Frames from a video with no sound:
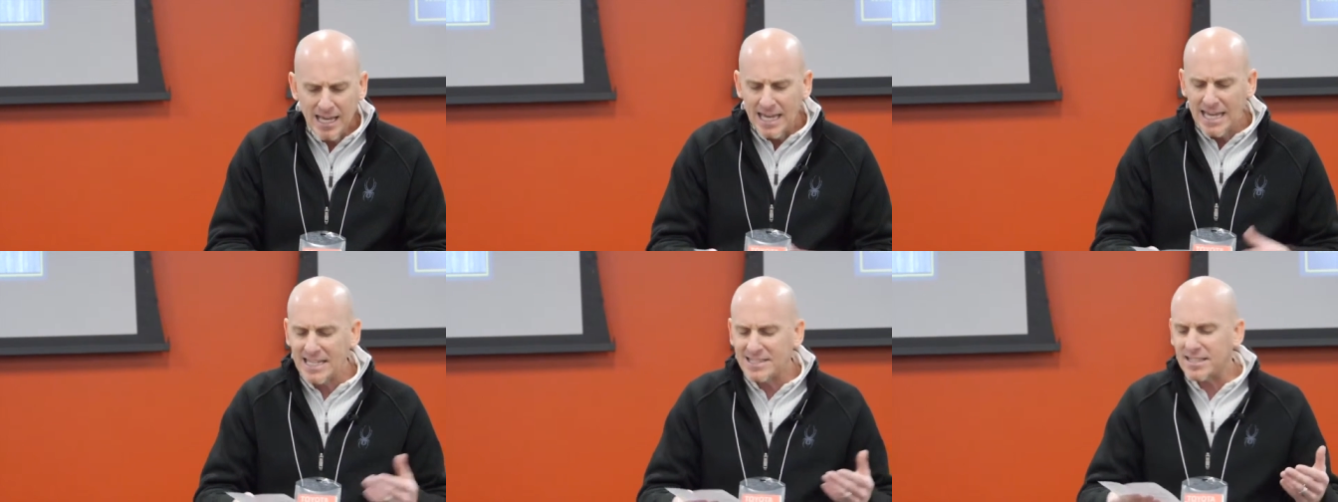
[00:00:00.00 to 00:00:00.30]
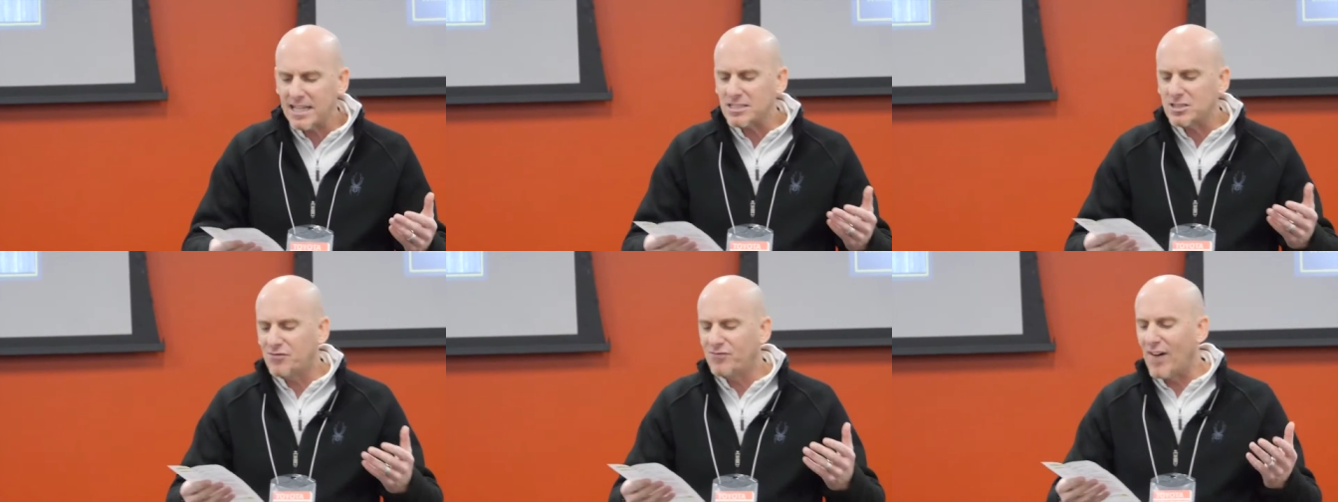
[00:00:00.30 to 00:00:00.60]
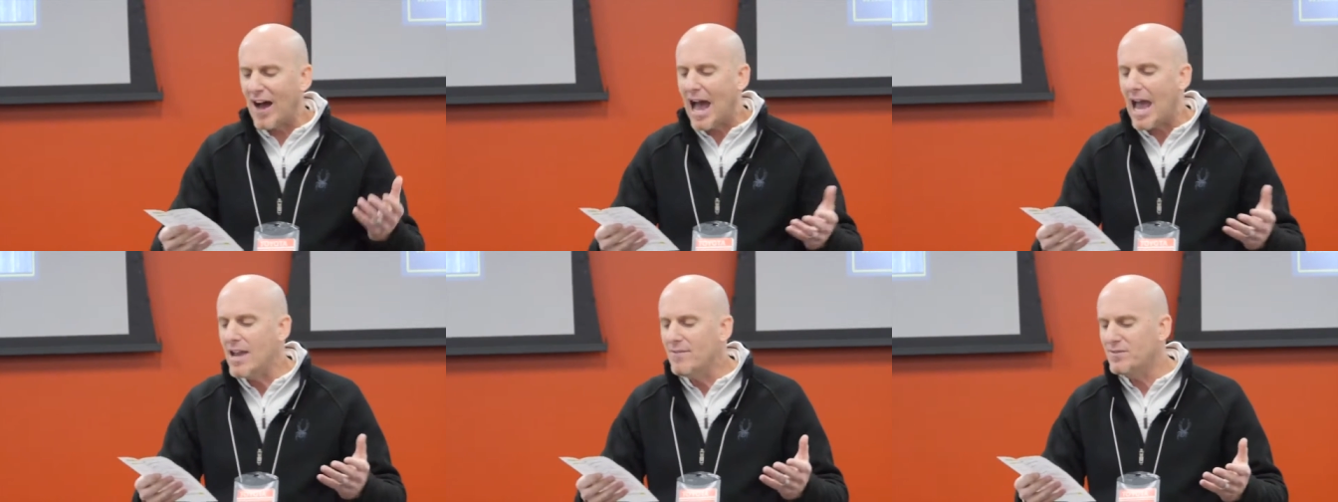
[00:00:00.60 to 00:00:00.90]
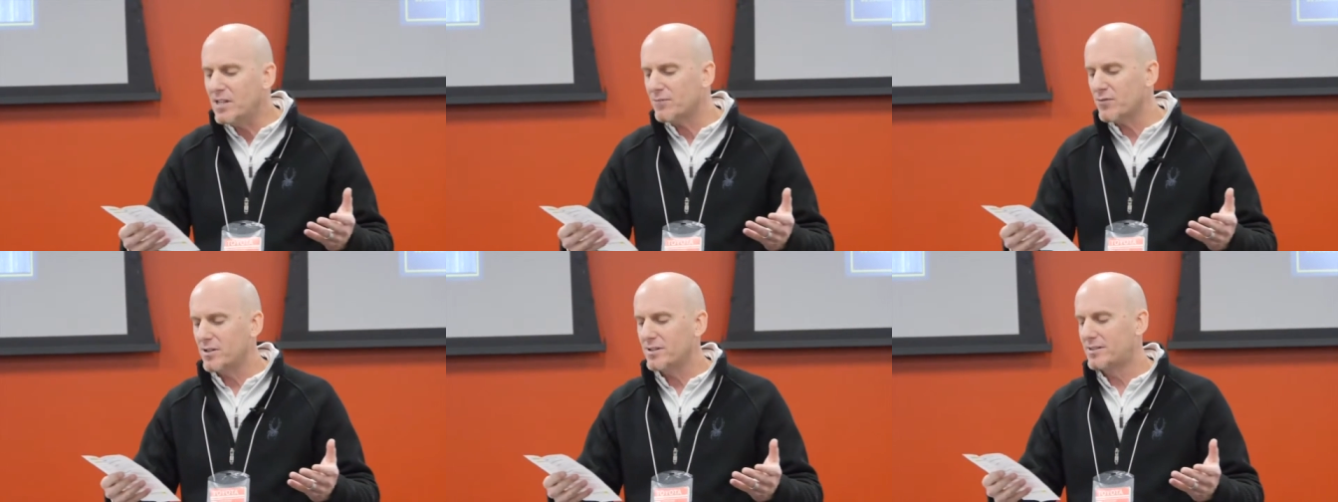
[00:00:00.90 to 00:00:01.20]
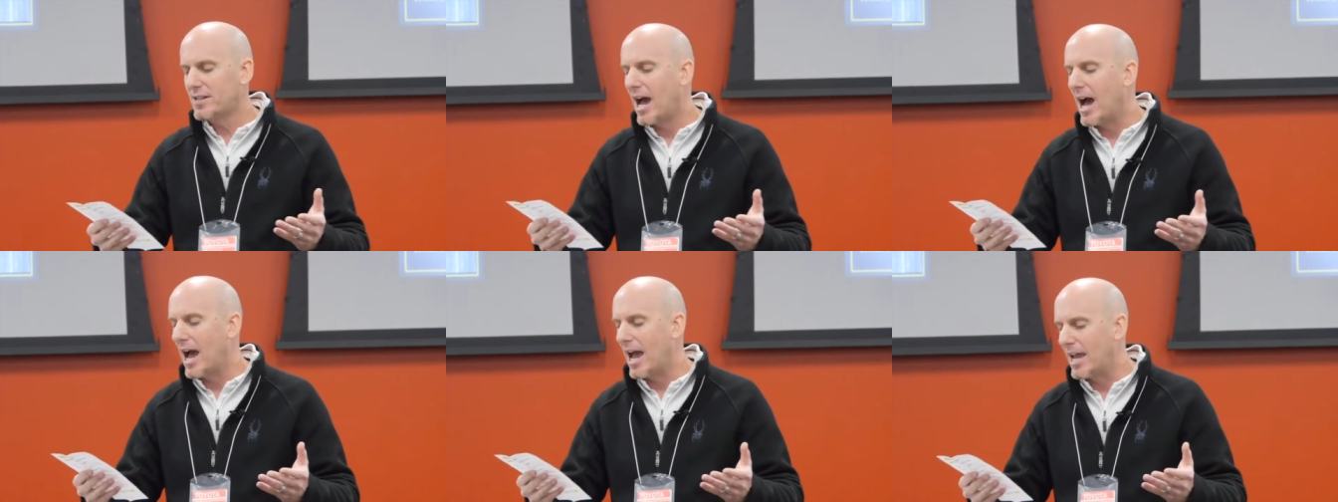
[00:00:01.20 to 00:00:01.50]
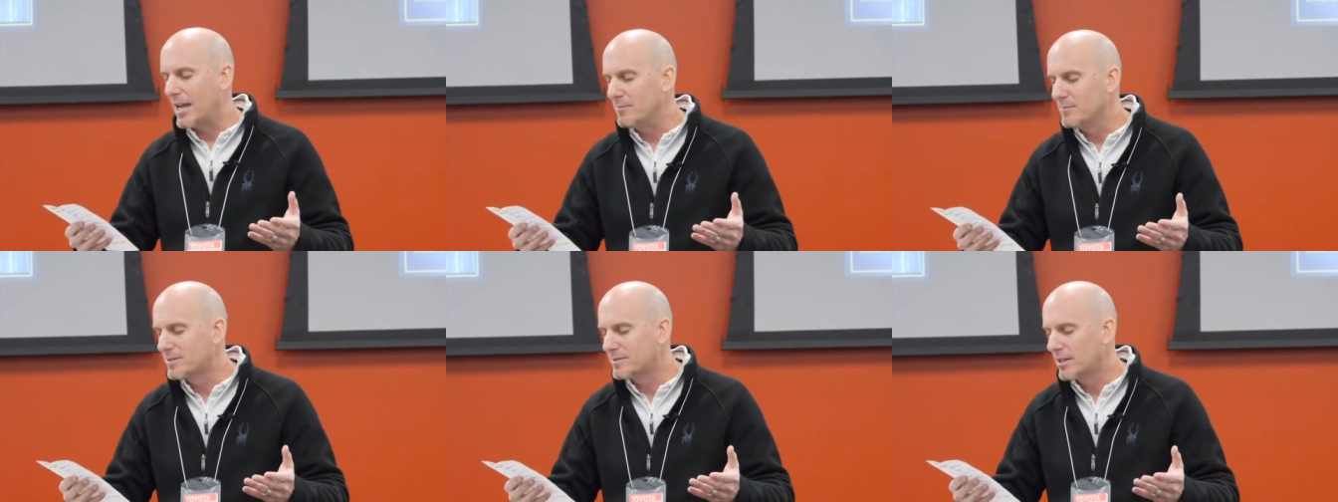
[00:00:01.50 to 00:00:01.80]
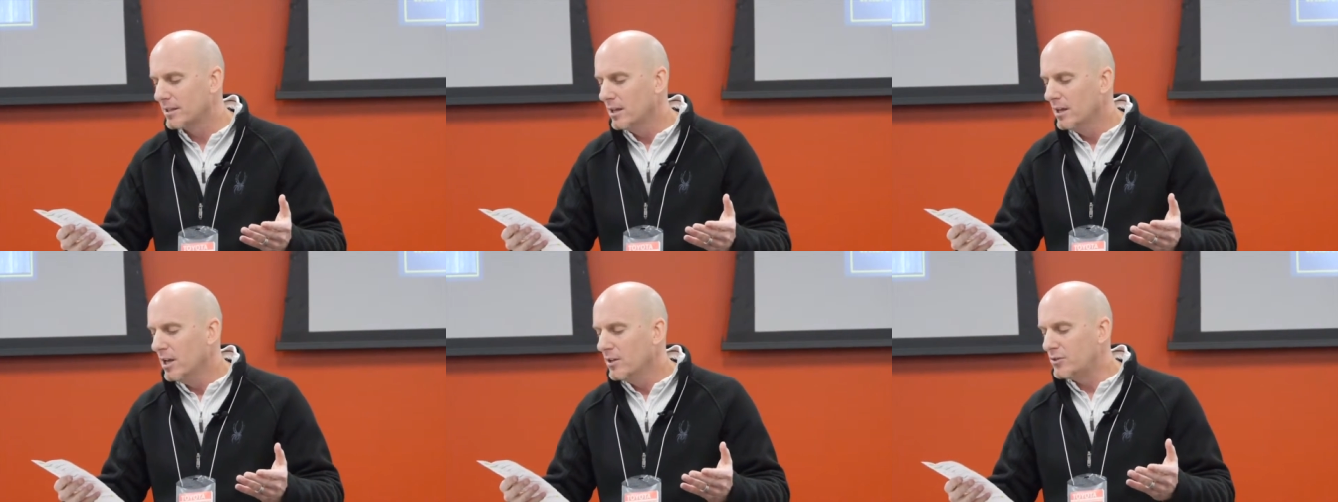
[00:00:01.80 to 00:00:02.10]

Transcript: He says, Five different times